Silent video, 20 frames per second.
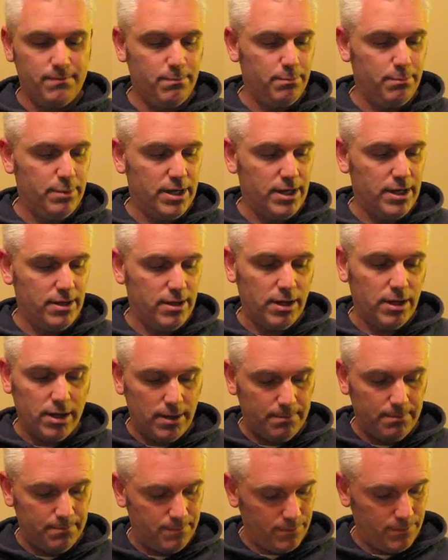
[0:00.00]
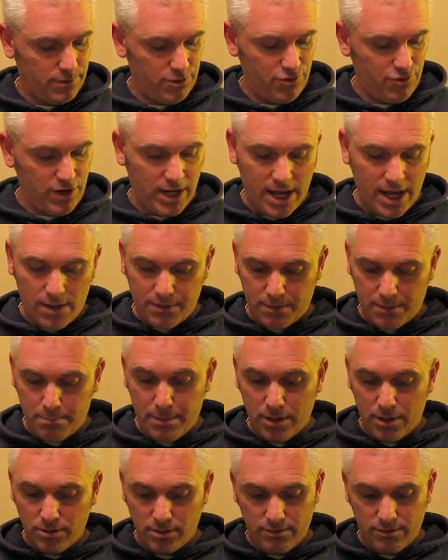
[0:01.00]
But check out the
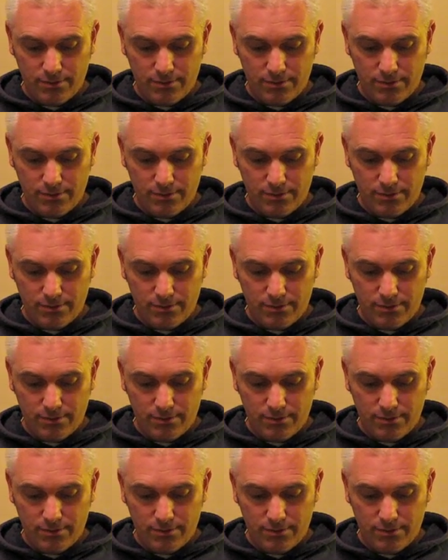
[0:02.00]
Belkin